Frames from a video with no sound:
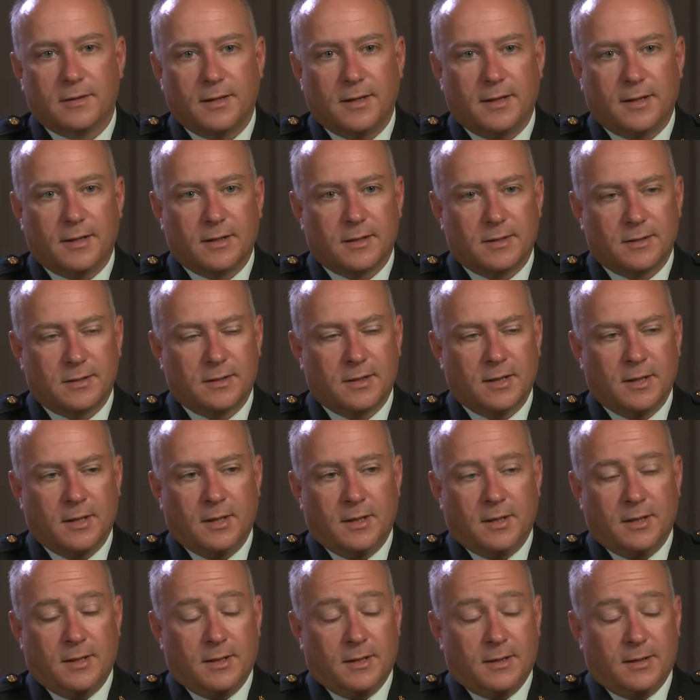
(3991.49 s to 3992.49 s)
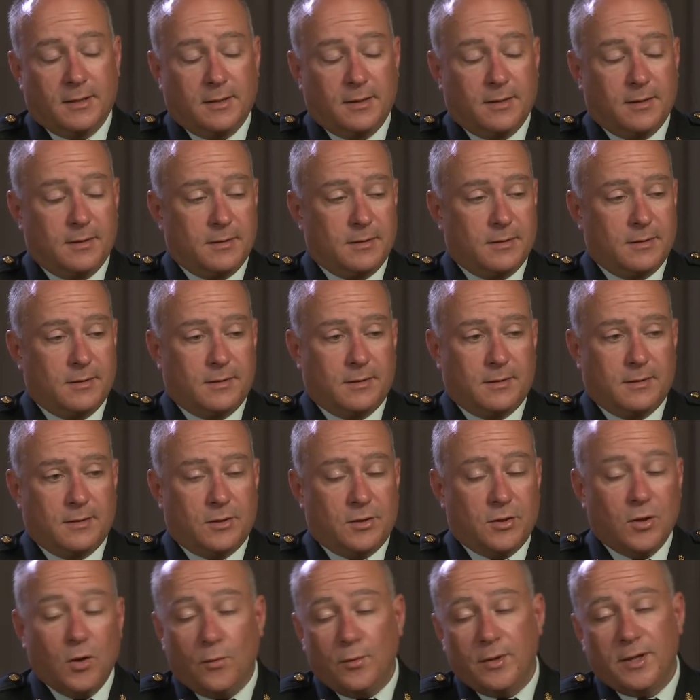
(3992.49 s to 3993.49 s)
And
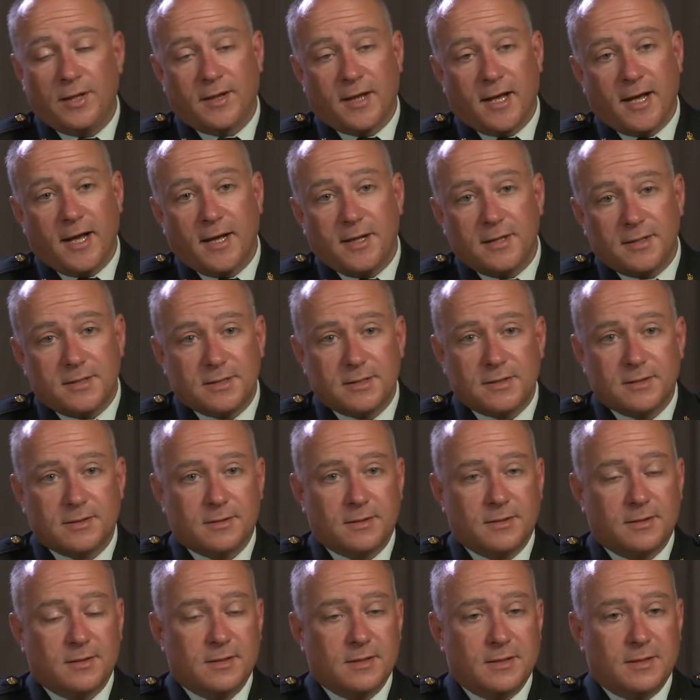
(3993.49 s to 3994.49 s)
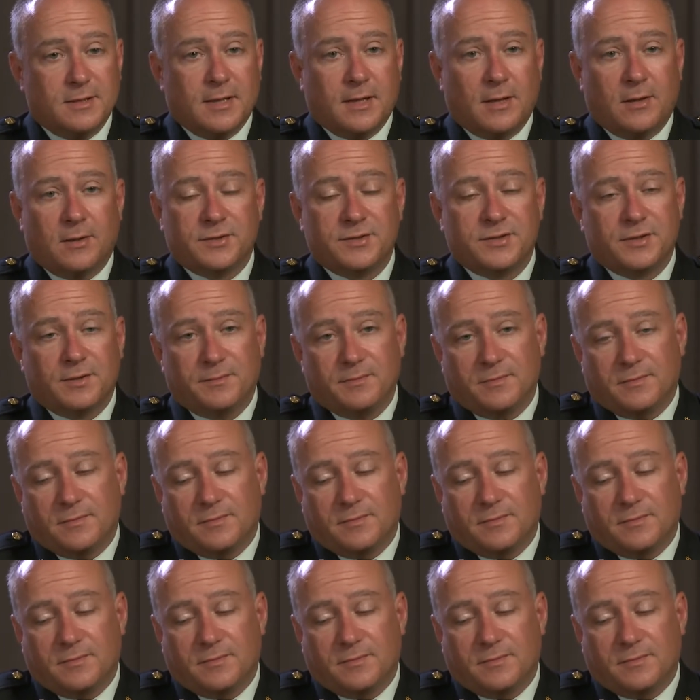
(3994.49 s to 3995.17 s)
knowing that also,